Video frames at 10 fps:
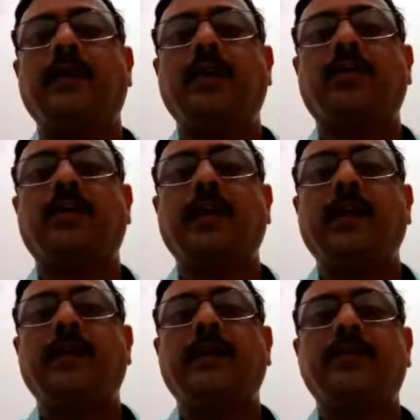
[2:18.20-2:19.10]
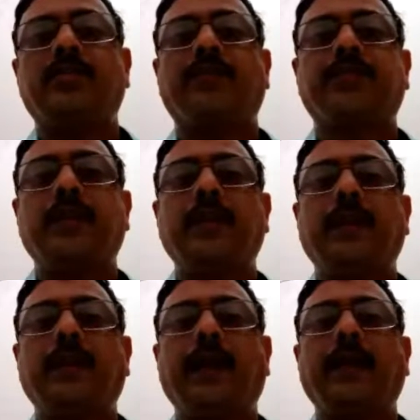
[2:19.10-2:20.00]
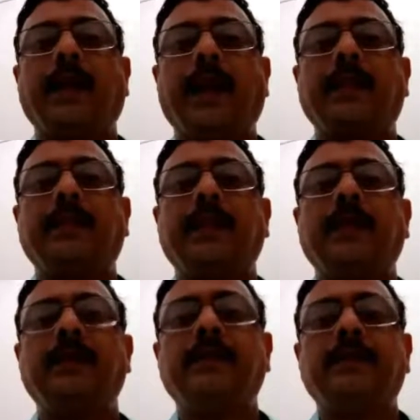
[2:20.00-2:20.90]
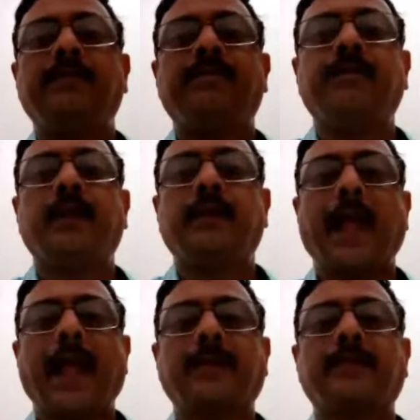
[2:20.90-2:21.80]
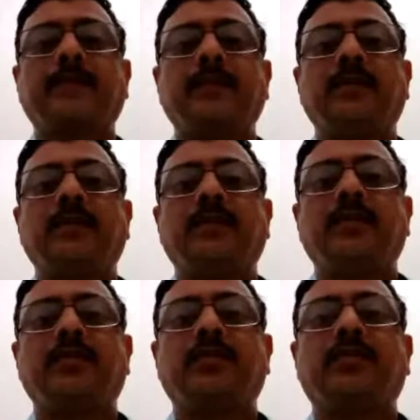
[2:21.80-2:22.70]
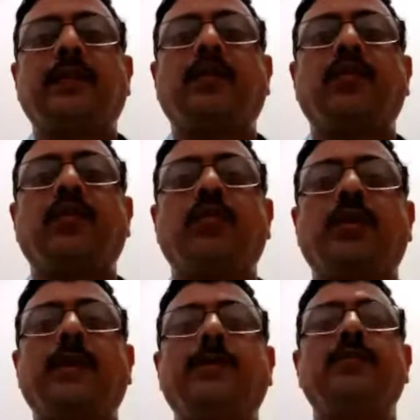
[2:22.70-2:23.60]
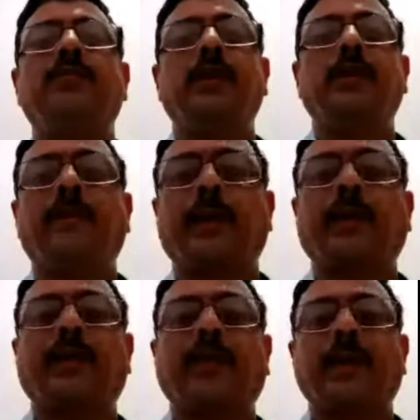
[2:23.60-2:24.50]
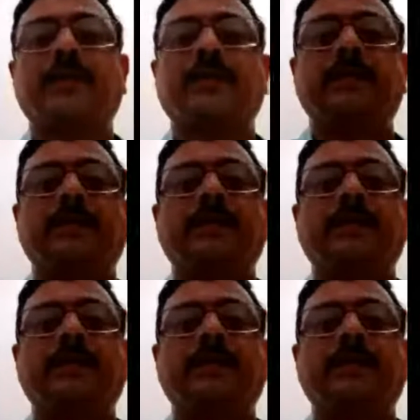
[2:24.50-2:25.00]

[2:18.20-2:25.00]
deduct the subsidy and add the tax. That would give you the market price.